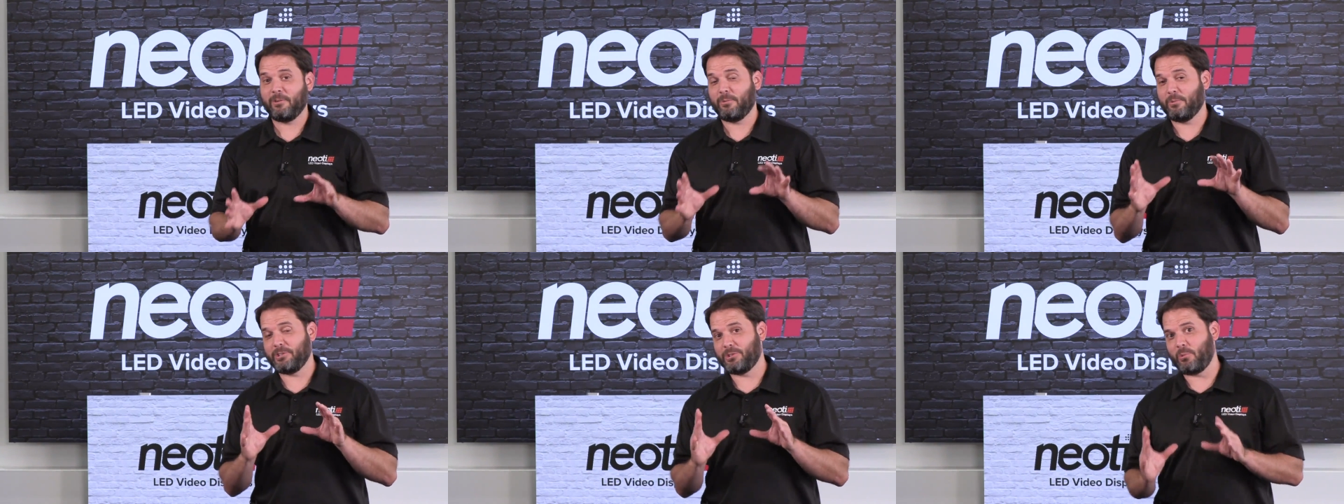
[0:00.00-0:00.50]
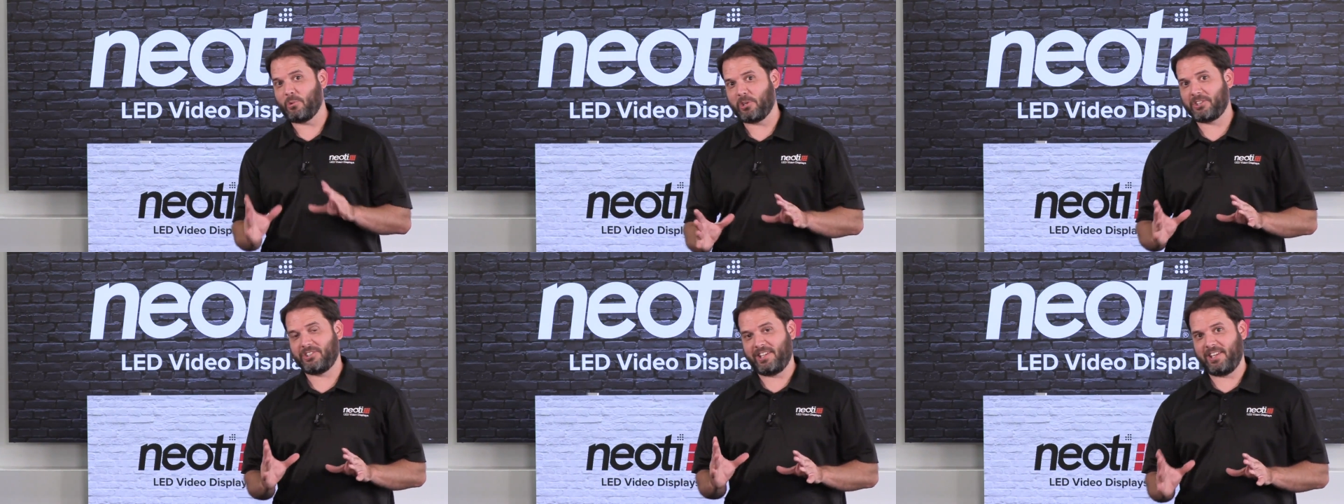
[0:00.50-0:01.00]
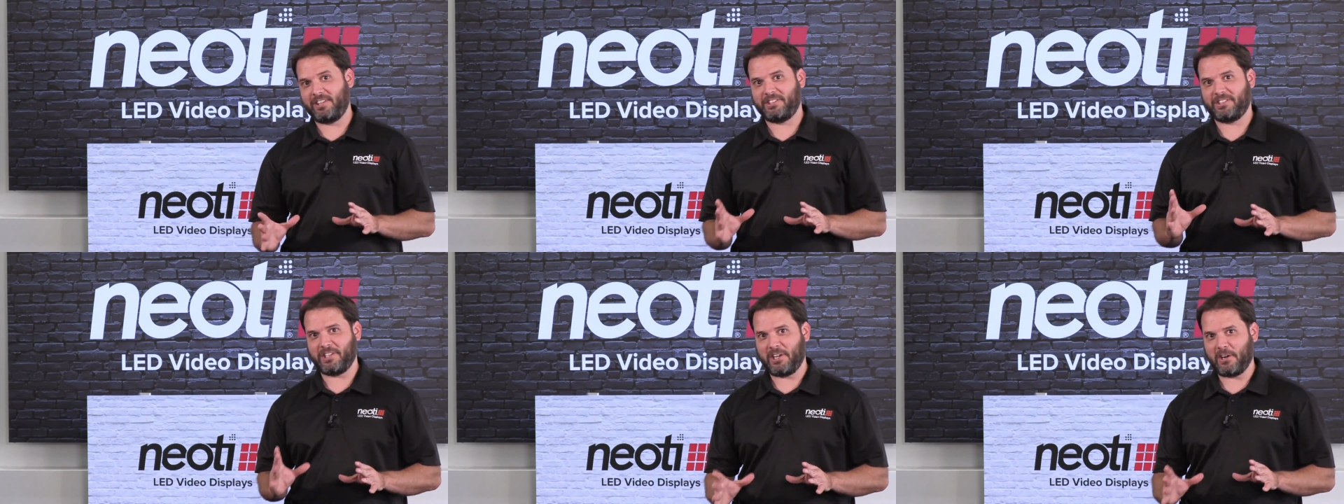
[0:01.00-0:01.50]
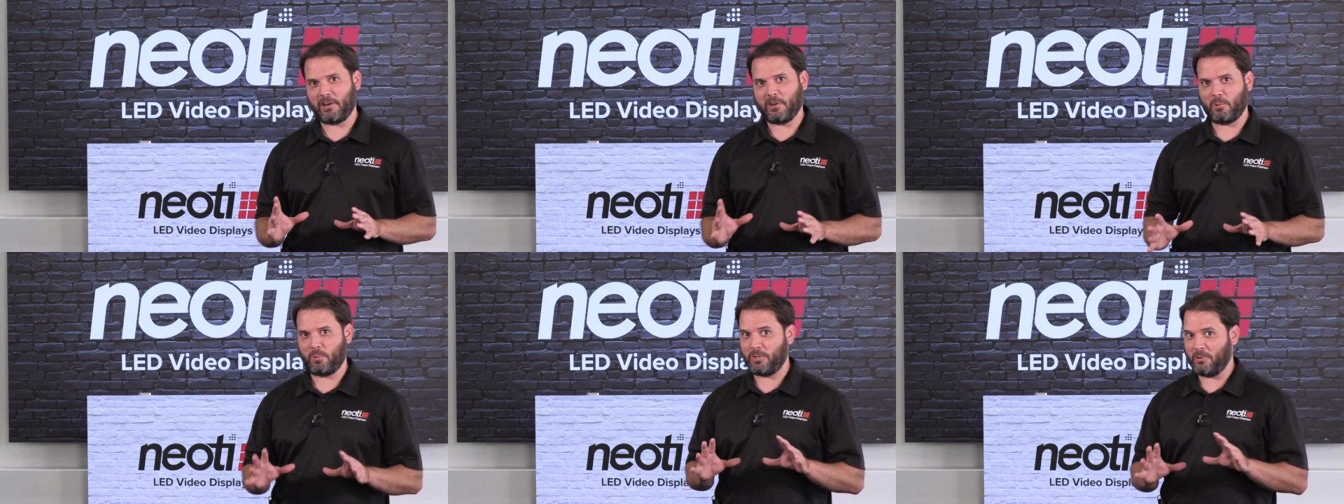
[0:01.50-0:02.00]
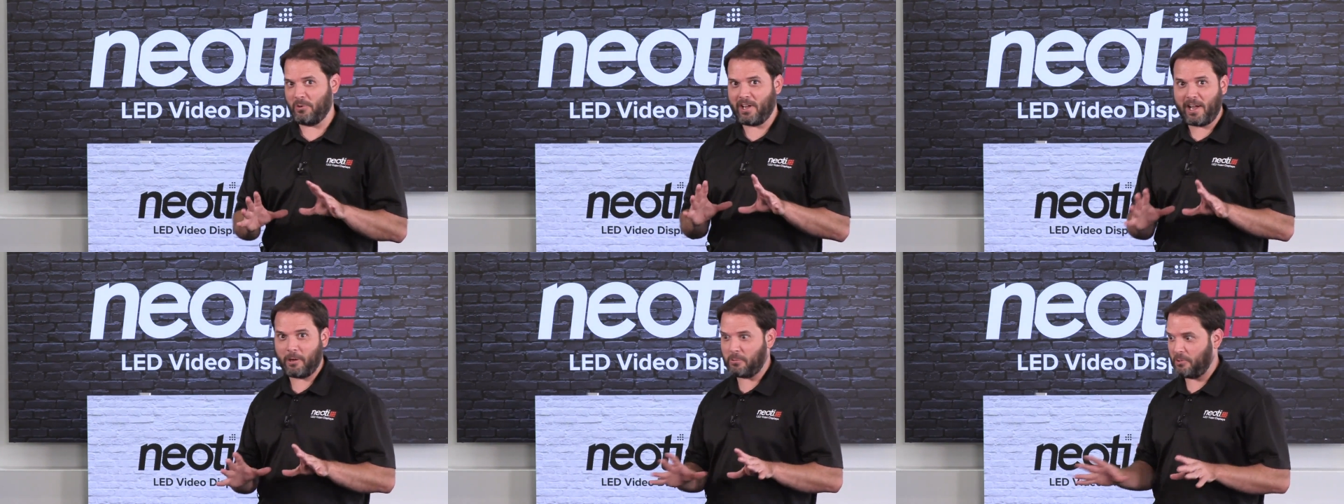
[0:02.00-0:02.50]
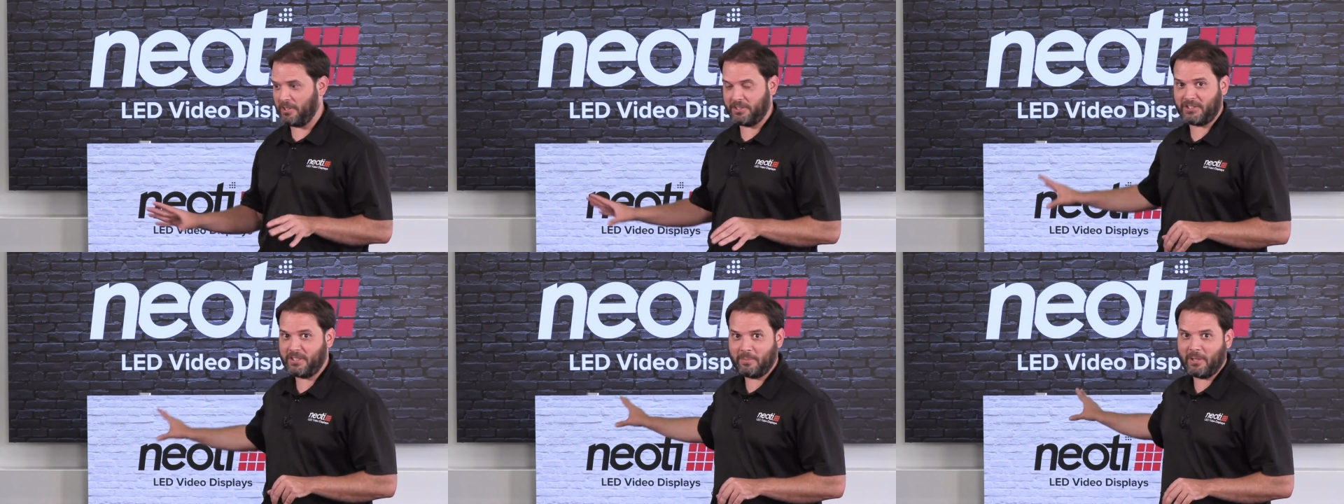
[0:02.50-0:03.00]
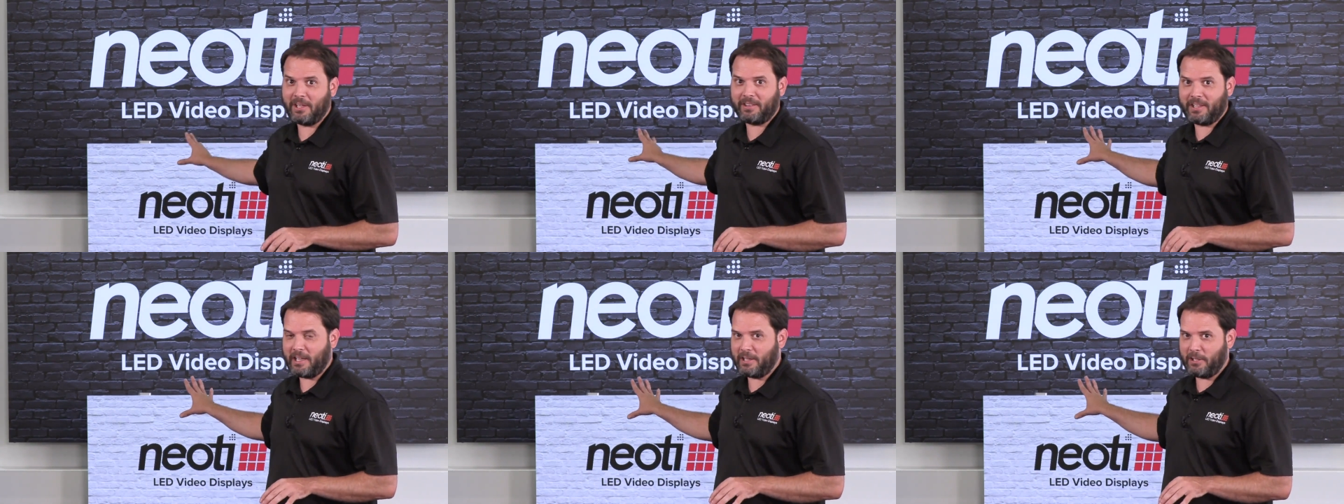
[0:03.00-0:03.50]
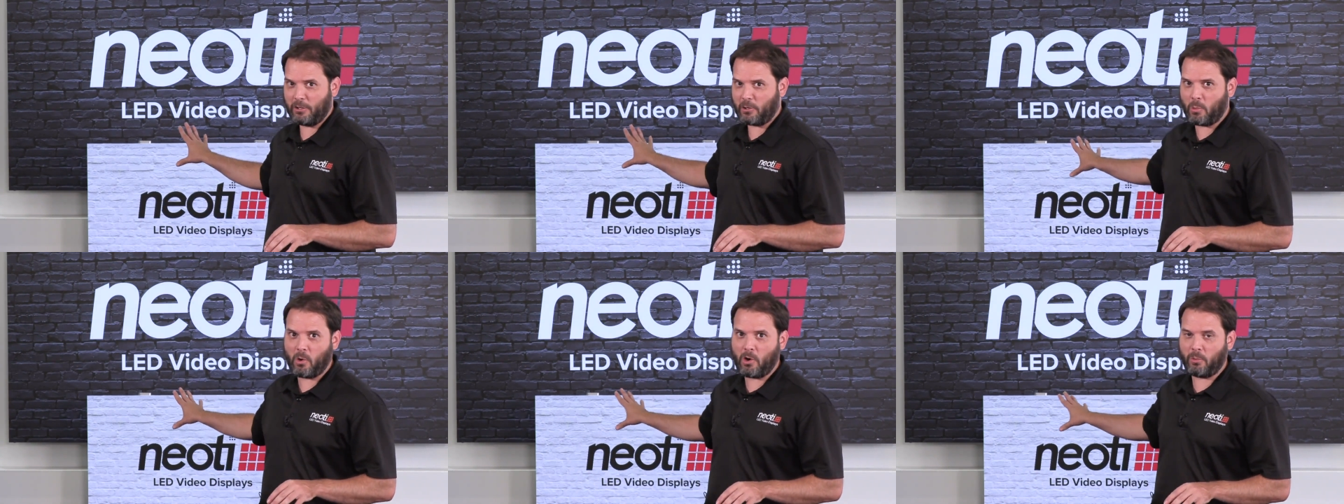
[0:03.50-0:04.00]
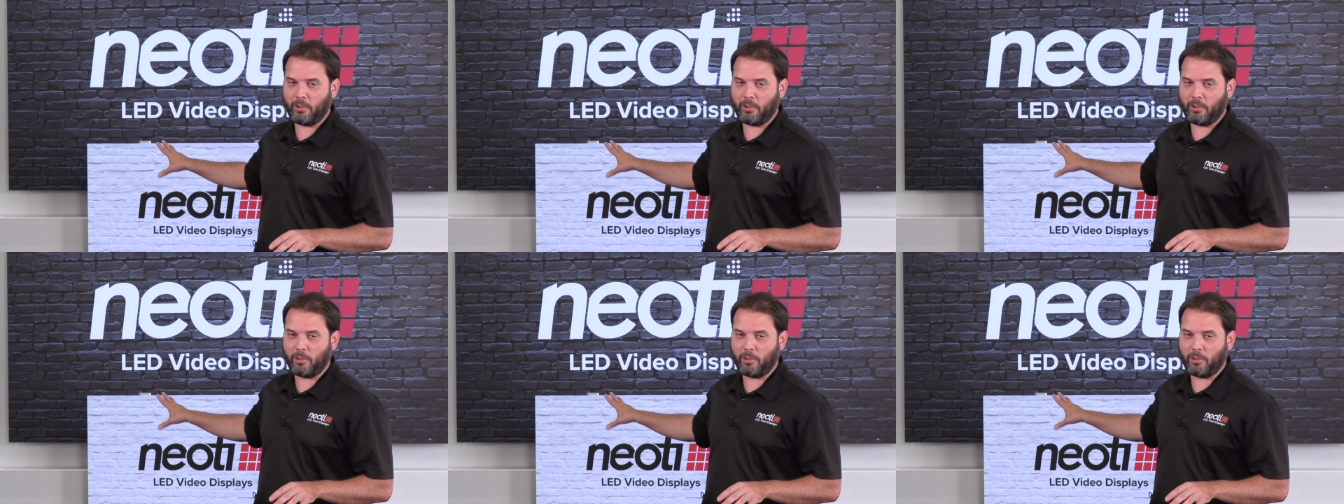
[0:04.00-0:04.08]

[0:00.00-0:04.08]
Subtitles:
was worst case scenario. We do not want a seam like that in our wall.